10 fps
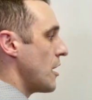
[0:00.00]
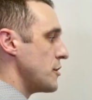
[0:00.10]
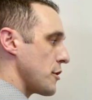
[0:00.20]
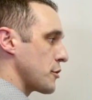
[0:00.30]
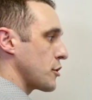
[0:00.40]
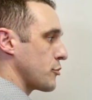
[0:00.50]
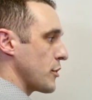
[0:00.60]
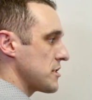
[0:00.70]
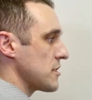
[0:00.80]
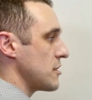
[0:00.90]
Another good
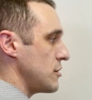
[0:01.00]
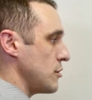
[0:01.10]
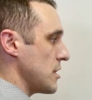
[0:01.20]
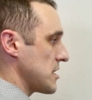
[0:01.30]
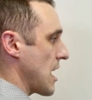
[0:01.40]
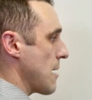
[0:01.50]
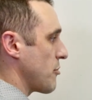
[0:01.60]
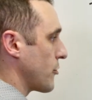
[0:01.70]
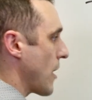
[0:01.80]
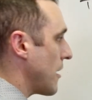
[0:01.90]
reason to do this type
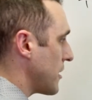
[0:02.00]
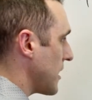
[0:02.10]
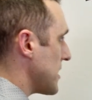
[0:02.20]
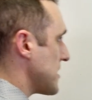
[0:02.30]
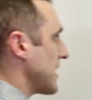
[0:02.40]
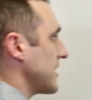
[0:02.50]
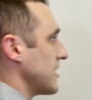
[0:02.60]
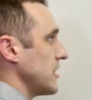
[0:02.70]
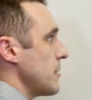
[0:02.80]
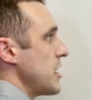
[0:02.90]
of routing is that it
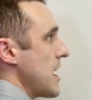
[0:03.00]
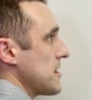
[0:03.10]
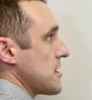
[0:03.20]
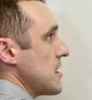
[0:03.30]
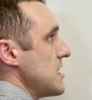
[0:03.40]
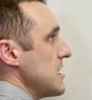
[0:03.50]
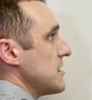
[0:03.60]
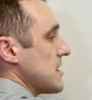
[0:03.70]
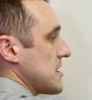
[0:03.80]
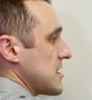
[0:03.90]
eliminates the
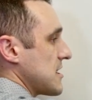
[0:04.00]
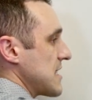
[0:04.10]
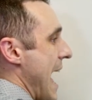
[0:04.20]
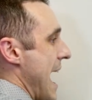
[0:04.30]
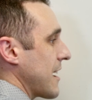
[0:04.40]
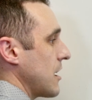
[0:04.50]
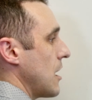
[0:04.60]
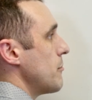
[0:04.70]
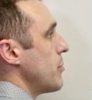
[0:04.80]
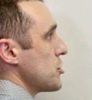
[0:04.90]
need to stack
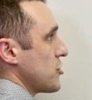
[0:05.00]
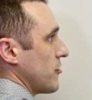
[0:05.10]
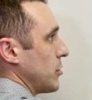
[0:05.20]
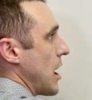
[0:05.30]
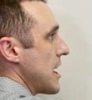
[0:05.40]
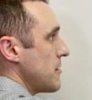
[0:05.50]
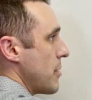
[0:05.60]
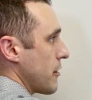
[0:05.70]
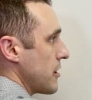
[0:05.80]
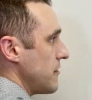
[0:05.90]
a bunch of blind
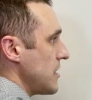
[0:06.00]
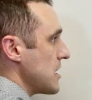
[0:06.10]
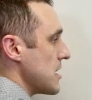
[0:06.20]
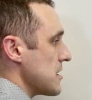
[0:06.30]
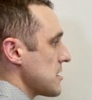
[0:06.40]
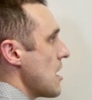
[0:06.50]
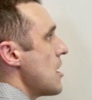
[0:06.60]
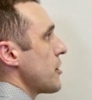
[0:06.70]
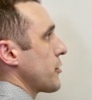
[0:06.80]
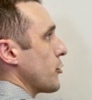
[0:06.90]
buried vias
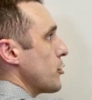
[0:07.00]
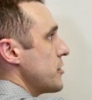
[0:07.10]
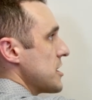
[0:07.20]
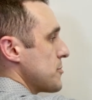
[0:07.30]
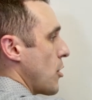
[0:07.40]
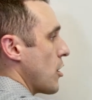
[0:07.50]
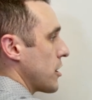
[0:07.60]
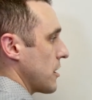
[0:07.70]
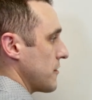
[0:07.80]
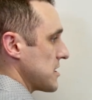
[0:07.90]
through this
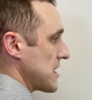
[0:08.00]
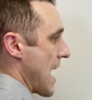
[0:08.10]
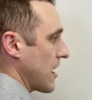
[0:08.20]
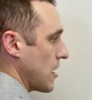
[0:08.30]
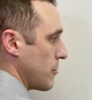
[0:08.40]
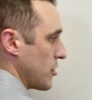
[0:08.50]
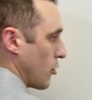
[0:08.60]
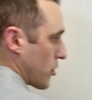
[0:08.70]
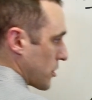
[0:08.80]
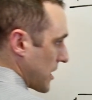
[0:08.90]
part of the stack up in
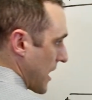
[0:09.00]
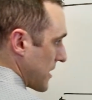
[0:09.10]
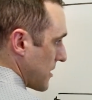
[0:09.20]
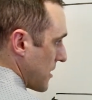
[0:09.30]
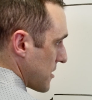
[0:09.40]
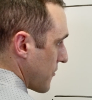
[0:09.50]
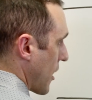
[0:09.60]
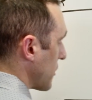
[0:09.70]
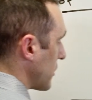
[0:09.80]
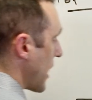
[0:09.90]
order to get to this final